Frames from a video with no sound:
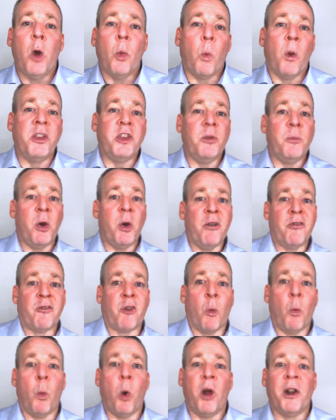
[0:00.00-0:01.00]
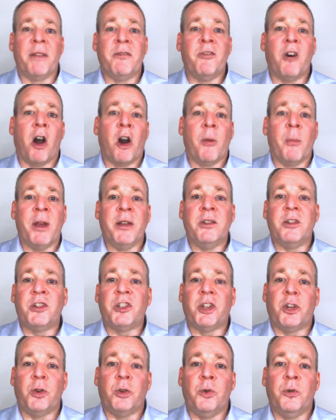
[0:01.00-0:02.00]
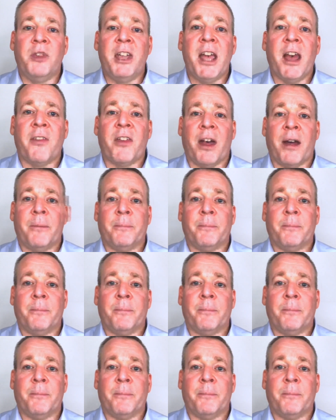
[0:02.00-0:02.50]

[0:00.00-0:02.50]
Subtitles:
when you move from one environment to the other.